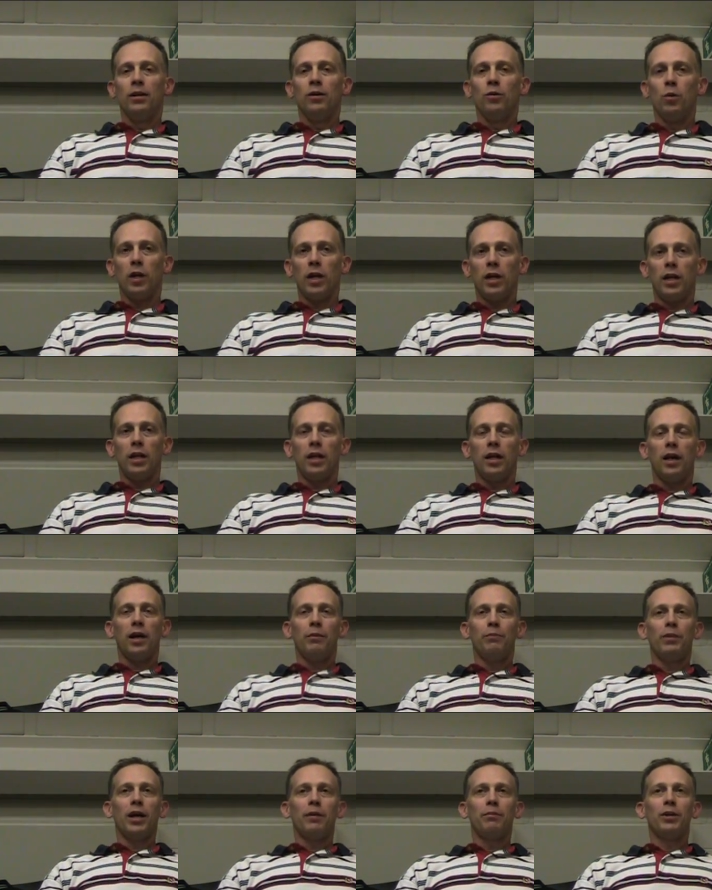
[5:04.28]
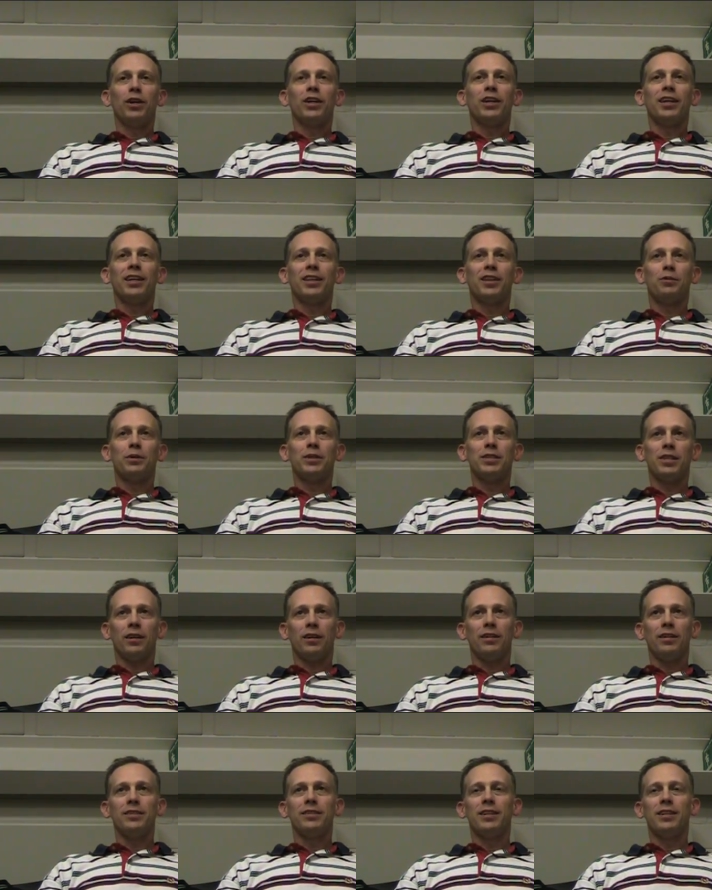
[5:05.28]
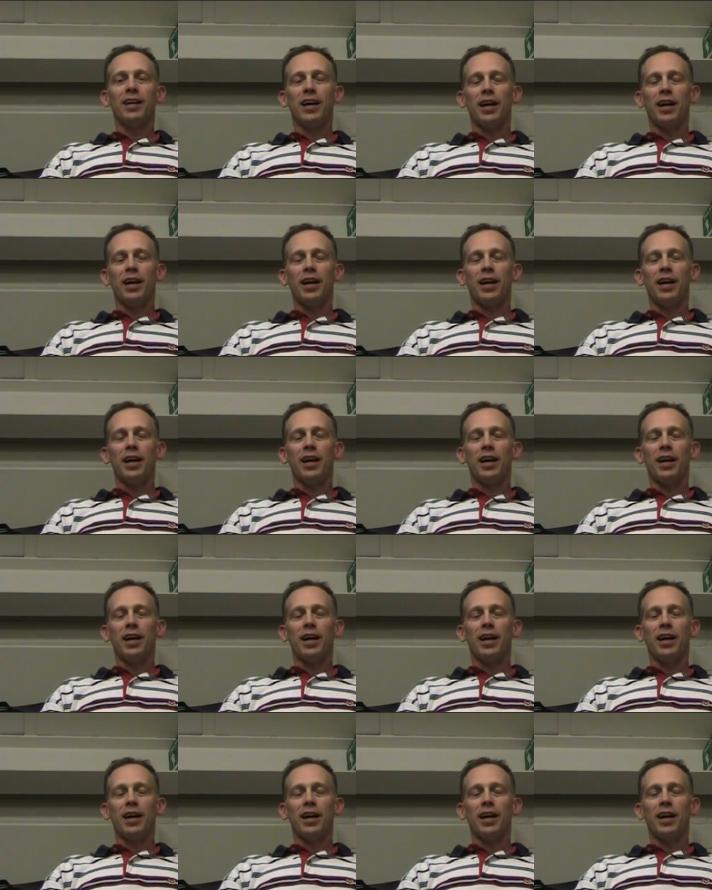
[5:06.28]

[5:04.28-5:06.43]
Well, I'm looking at the results.